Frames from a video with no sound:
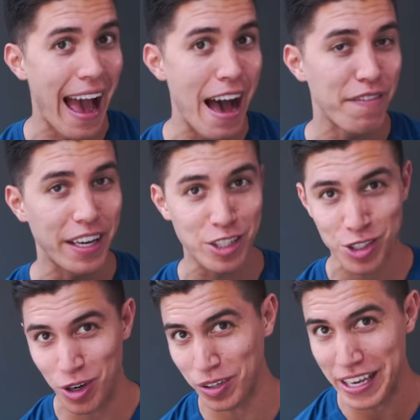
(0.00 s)
have an
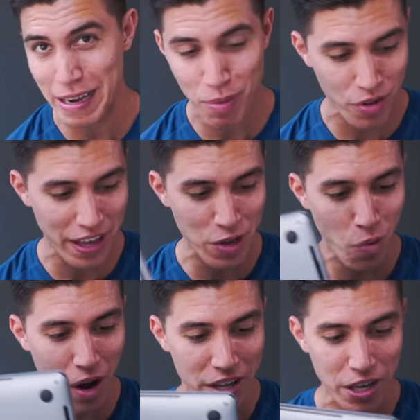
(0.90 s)
external keyboard that you
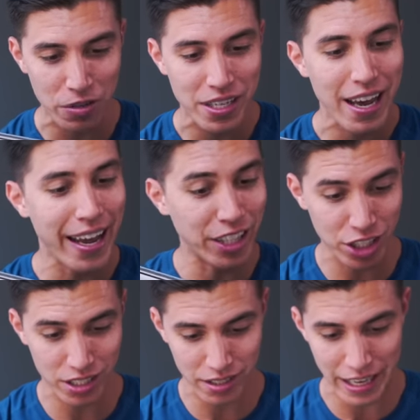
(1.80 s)
want to use, it
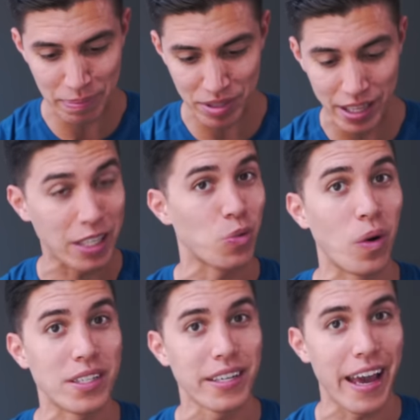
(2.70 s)
just keeps things,
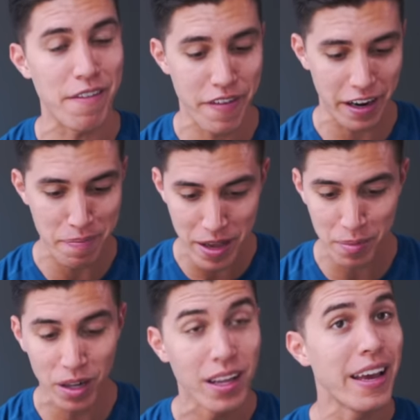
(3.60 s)
once again, very
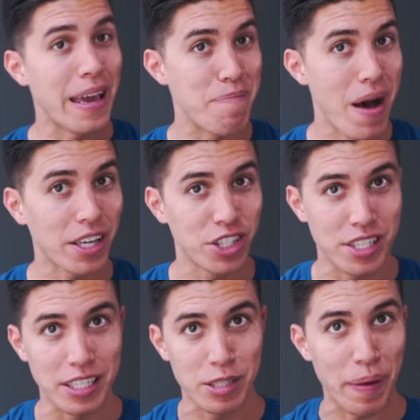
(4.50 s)
minimal. It
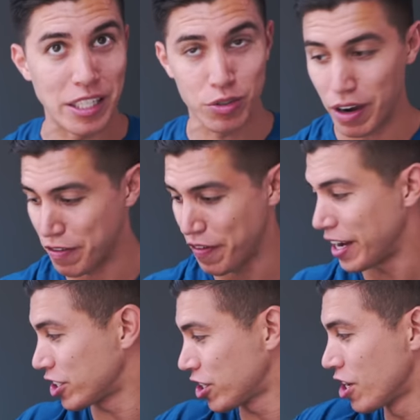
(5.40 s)
matches the space gray
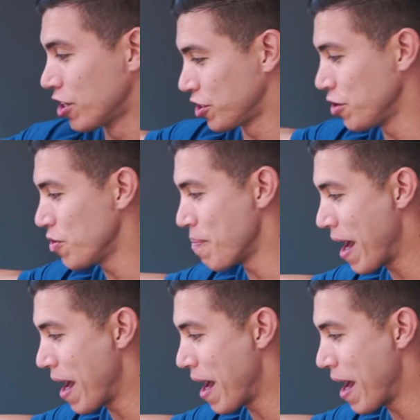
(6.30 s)
finish to the